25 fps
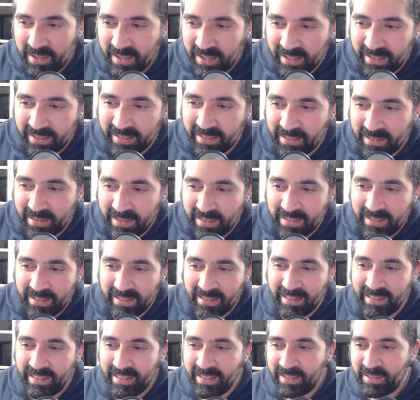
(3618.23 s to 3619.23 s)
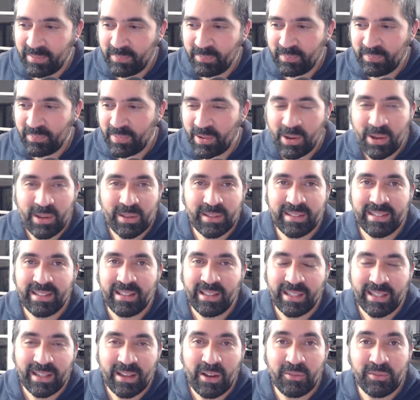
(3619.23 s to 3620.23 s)
This part's
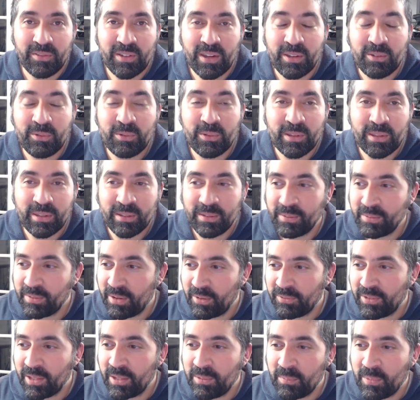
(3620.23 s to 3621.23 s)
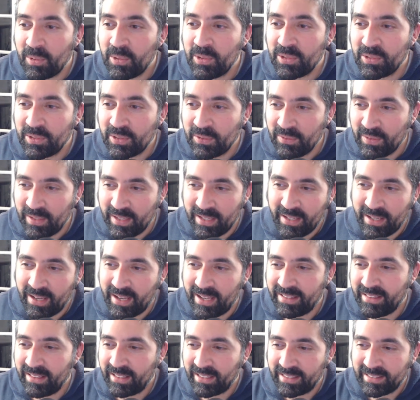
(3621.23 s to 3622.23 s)
like I've done most of it. I
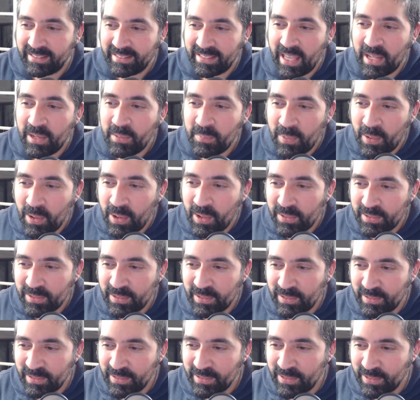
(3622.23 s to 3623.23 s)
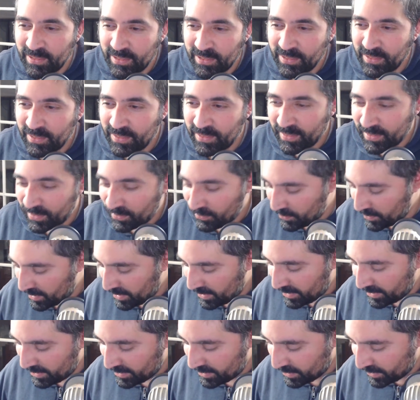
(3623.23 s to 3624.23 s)
had like 10 parcels to do and I'm
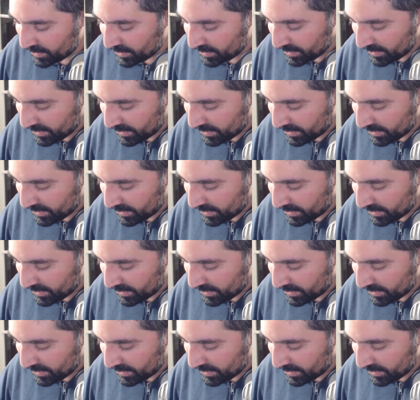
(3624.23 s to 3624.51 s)
nearly done.